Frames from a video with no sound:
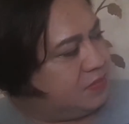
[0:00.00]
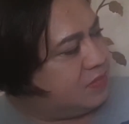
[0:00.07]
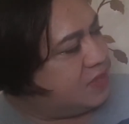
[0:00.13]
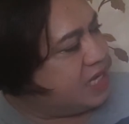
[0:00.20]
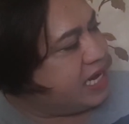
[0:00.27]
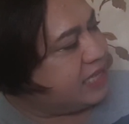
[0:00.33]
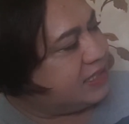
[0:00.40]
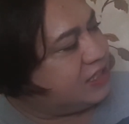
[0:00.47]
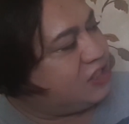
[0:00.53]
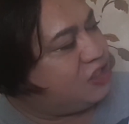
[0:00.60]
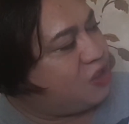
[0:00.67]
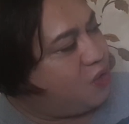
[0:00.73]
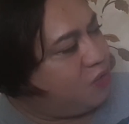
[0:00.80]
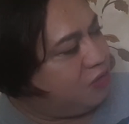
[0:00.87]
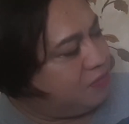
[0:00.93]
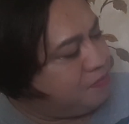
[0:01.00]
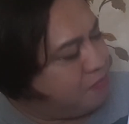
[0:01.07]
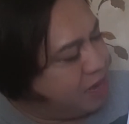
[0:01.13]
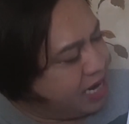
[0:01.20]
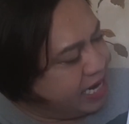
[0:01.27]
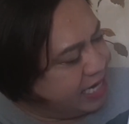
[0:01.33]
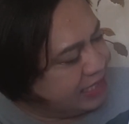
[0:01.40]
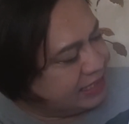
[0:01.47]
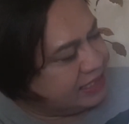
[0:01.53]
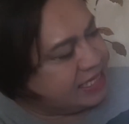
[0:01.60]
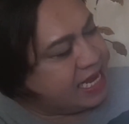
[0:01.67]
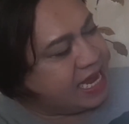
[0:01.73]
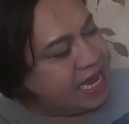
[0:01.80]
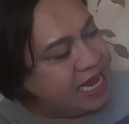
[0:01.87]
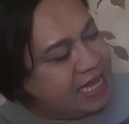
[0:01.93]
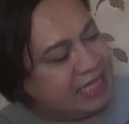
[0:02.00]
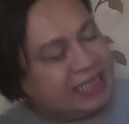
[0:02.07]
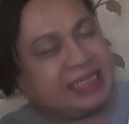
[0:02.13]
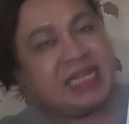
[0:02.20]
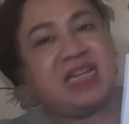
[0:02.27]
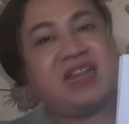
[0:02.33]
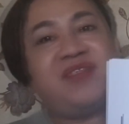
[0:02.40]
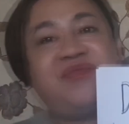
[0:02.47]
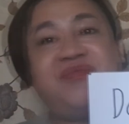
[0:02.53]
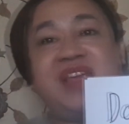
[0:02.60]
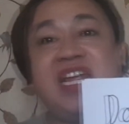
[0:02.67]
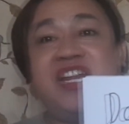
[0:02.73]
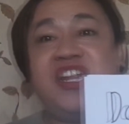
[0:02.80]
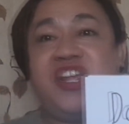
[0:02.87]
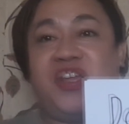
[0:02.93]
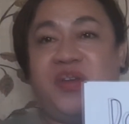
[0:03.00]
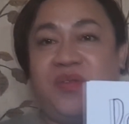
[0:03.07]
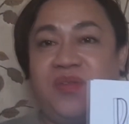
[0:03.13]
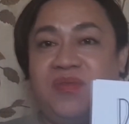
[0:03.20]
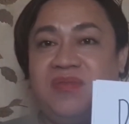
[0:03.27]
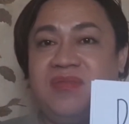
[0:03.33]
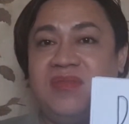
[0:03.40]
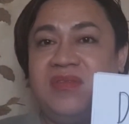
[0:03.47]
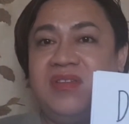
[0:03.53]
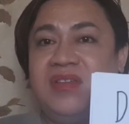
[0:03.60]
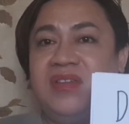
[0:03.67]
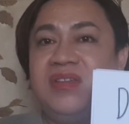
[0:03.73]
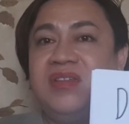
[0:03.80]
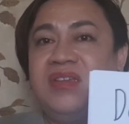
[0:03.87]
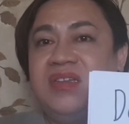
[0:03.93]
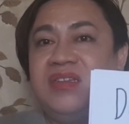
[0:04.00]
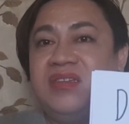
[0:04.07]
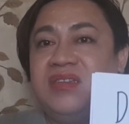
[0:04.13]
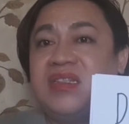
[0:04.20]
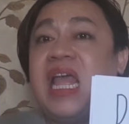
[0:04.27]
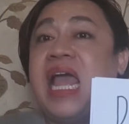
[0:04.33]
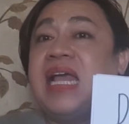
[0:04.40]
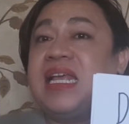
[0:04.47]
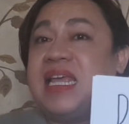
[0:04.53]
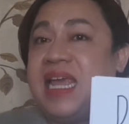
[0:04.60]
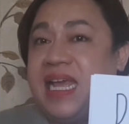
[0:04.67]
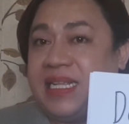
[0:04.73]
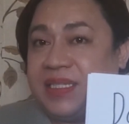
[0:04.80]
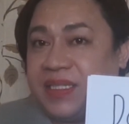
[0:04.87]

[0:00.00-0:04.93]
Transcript: Next, don't bite the hands that feed you. Yes.